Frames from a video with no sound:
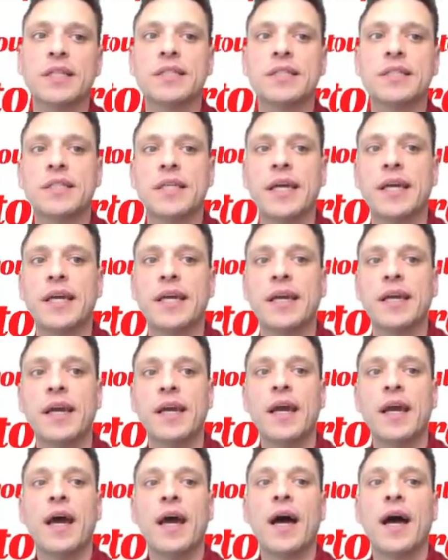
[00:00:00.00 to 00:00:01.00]
say
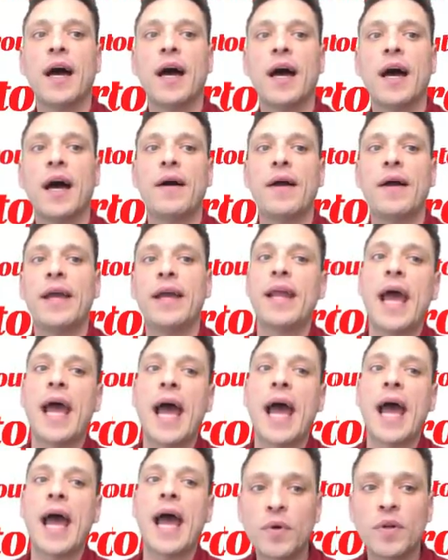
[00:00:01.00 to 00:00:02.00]
an
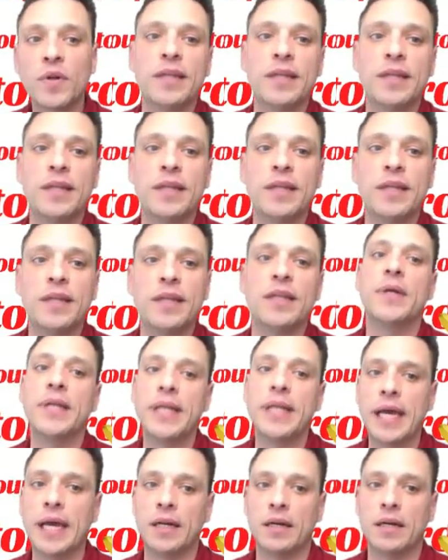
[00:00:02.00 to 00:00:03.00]
apple and a
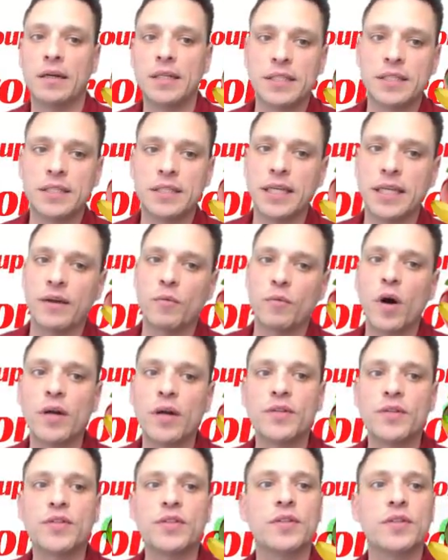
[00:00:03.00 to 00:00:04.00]
banana. Let's say I
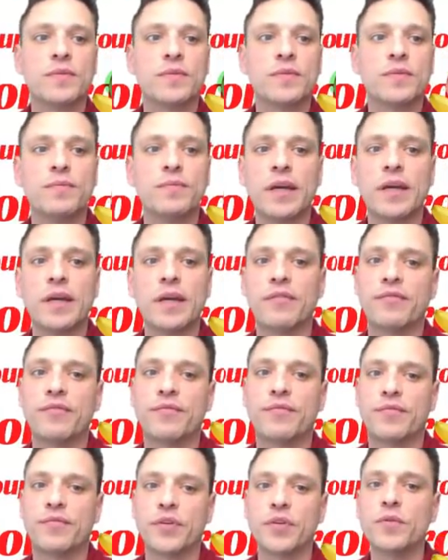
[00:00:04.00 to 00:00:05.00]
want to make a
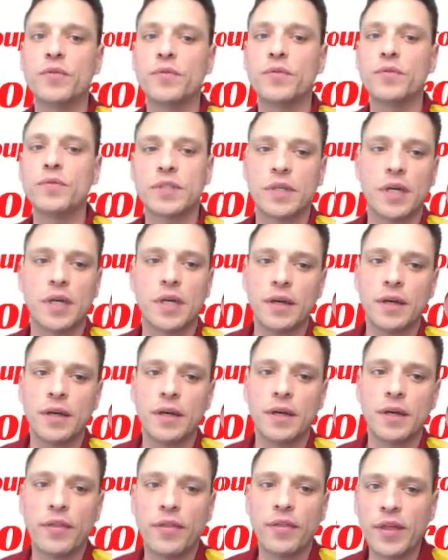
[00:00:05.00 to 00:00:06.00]
fruit
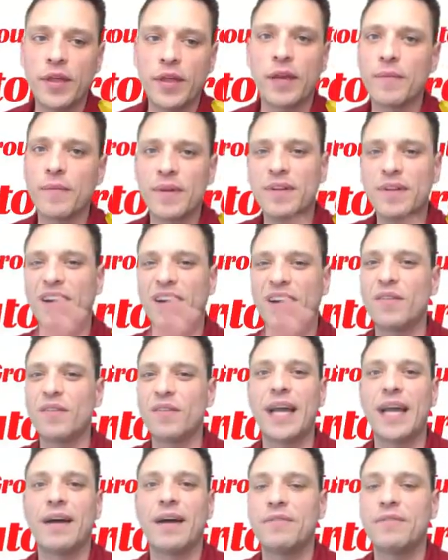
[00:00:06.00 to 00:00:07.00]
theme. I
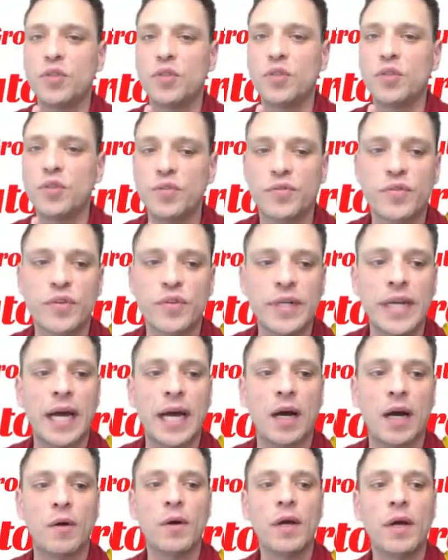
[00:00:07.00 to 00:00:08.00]
only have two for
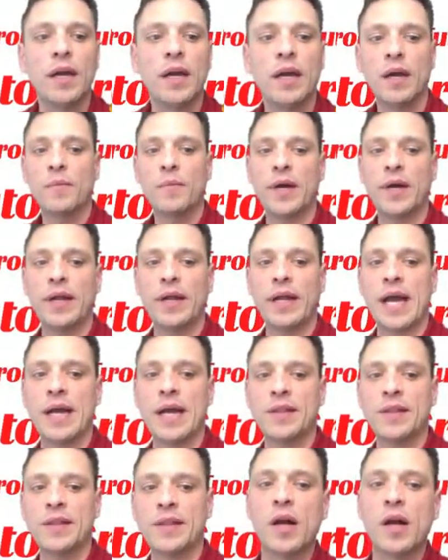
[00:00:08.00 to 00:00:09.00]
now. But
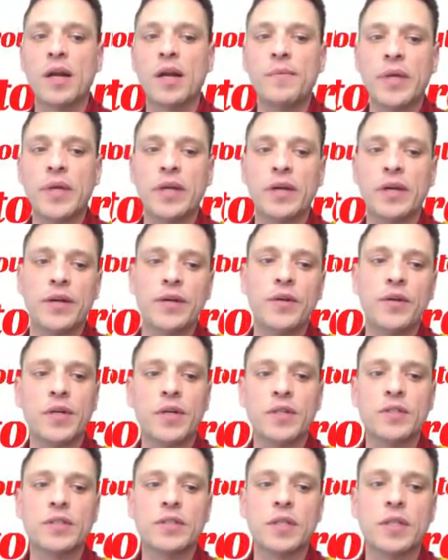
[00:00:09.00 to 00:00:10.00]
at the bottom here, you
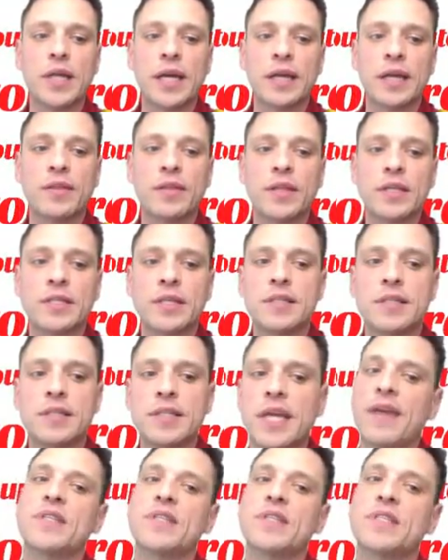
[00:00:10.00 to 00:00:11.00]
can select this and
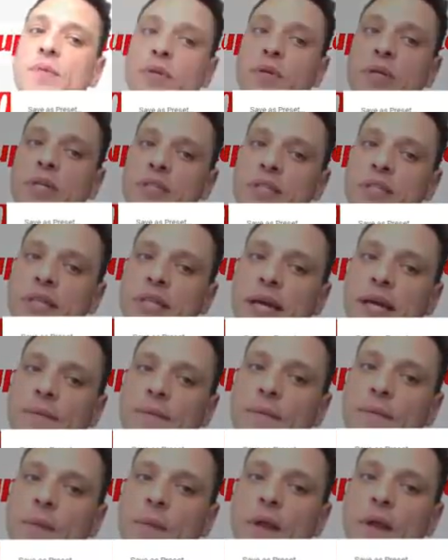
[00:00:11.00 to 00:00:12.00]
save as a preset
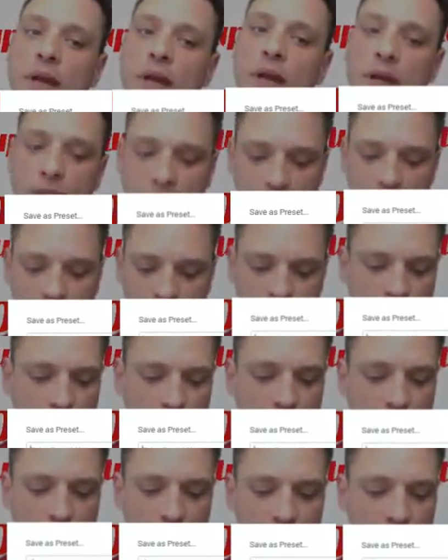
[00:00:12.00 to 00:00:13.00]
and just
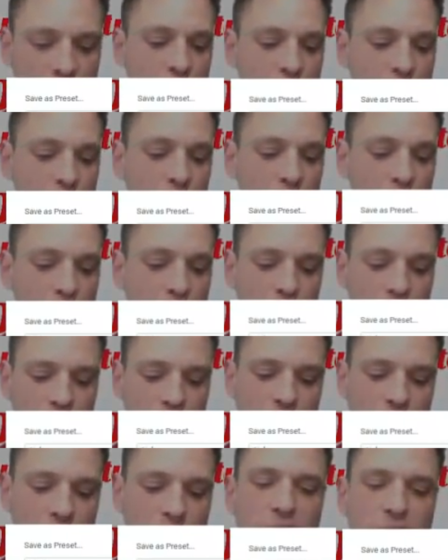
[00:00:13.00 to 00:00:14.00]
name this fruit.
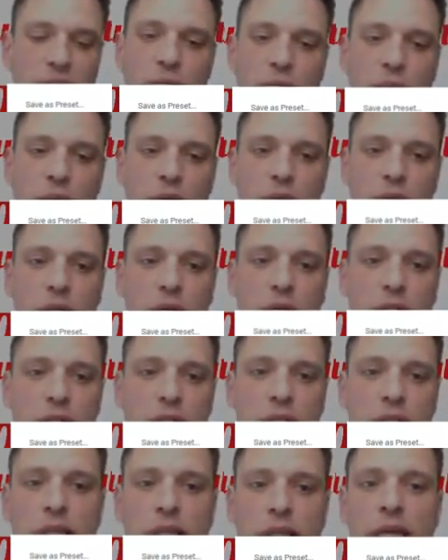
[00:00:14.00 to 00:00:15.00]
You can even build on
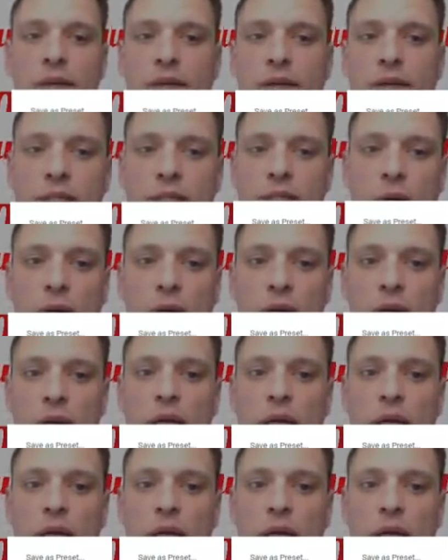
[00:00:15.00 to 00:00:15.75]
this later as well